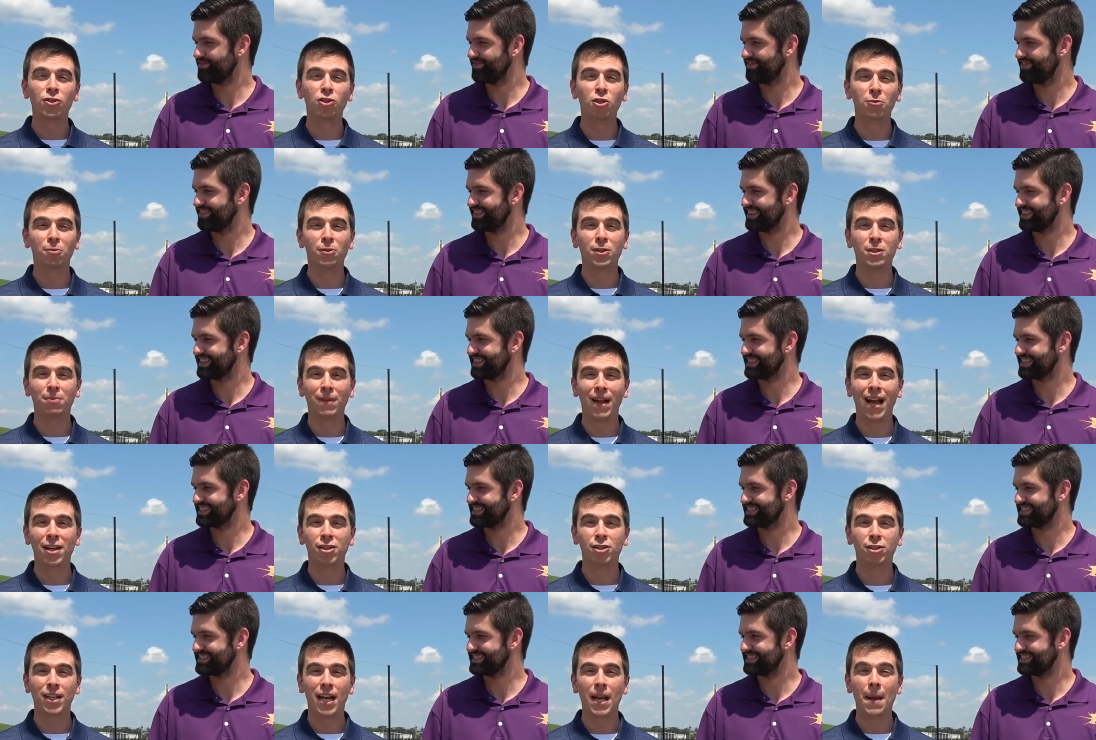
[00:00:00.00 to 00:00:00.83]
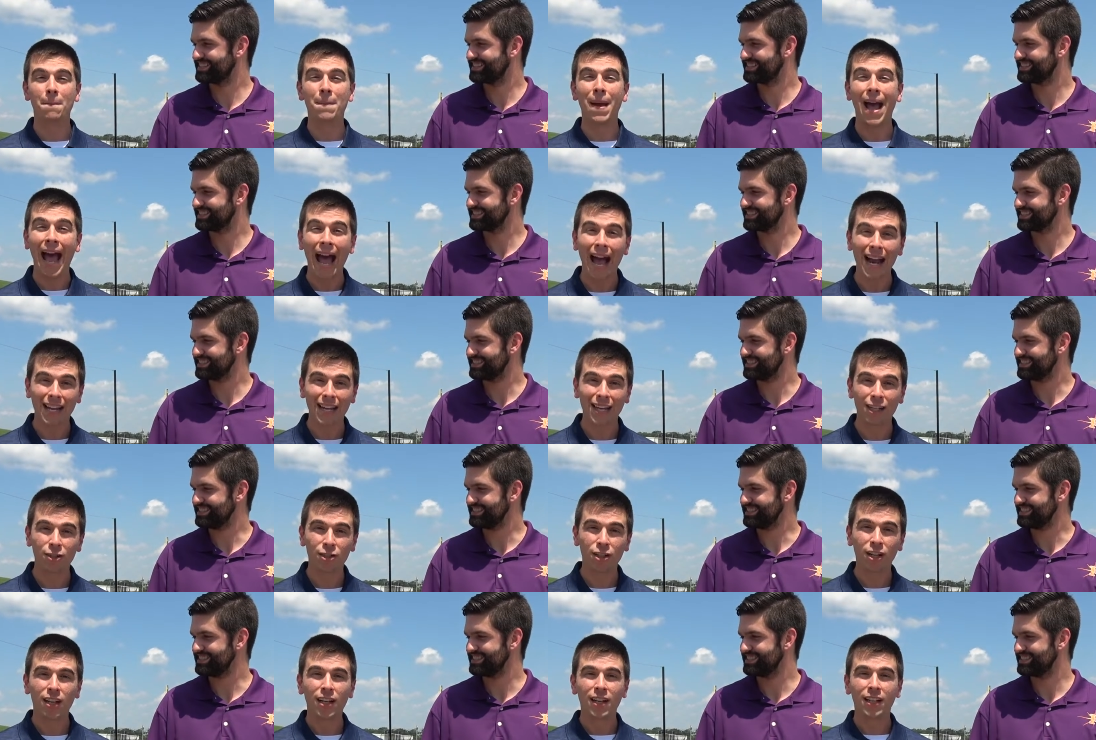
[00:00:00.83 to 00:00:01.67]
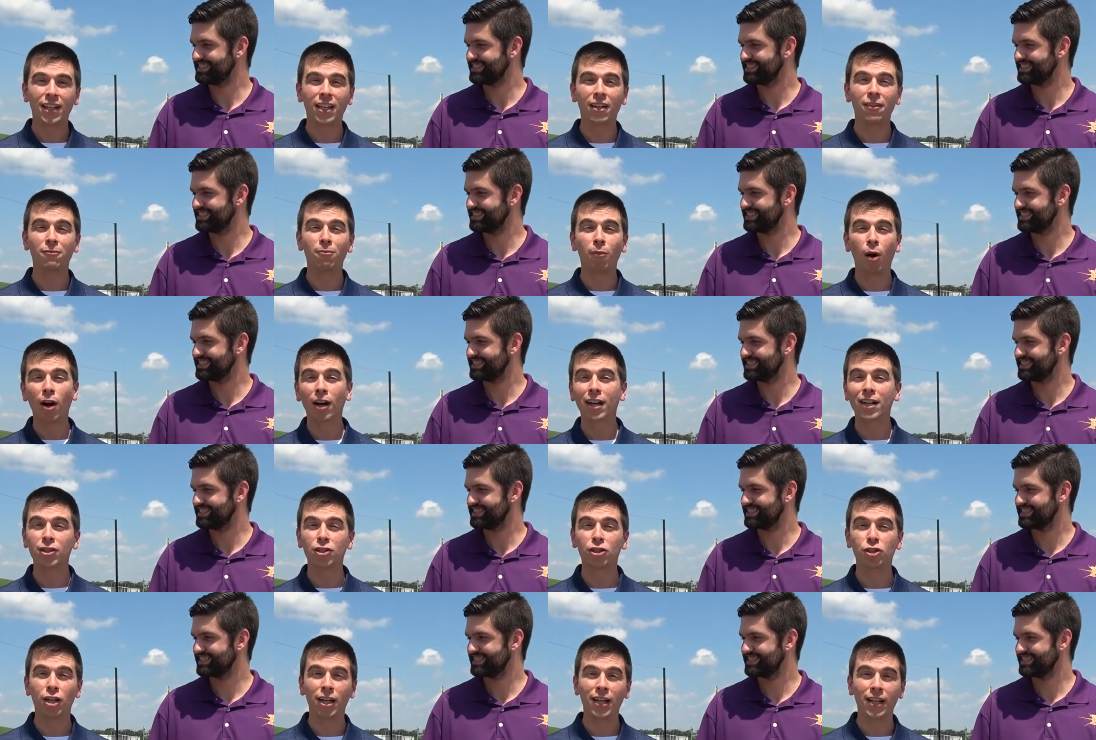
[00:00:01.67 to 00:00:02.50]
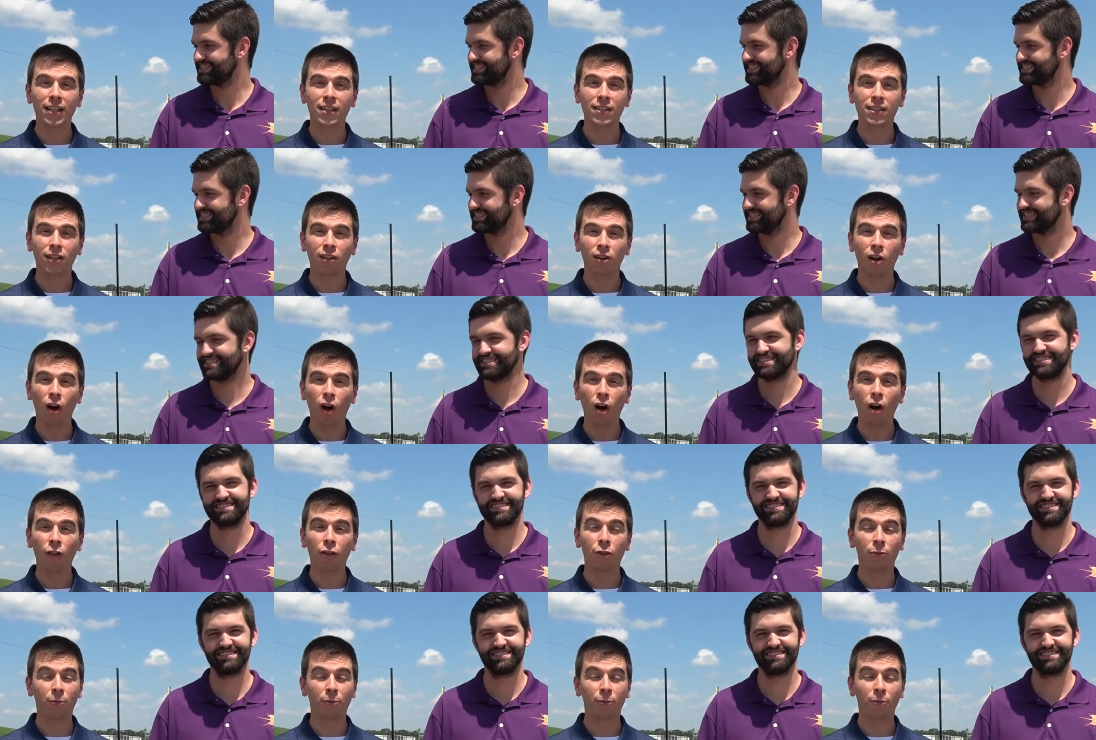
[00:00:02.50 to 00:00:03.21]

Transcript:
Speaker 1: Super Splash Day package. Give Marcus Jenkins a call